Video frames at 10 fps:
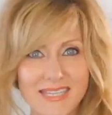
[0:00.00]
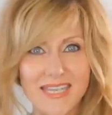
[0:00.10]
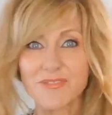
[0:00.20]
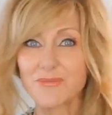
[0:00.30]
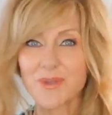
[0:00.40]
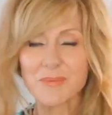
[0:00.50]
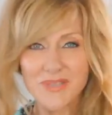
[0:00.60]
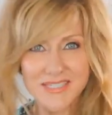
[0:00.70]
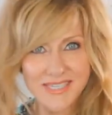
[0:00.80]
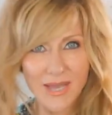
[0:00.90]
If we
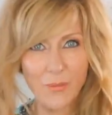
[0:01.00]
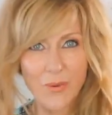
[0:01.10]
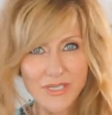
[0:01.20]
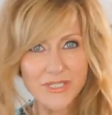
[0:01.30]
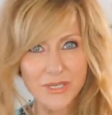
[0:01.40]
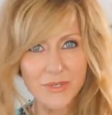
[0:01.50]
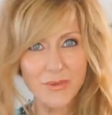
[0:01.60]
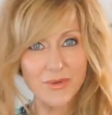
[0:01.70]
miss that window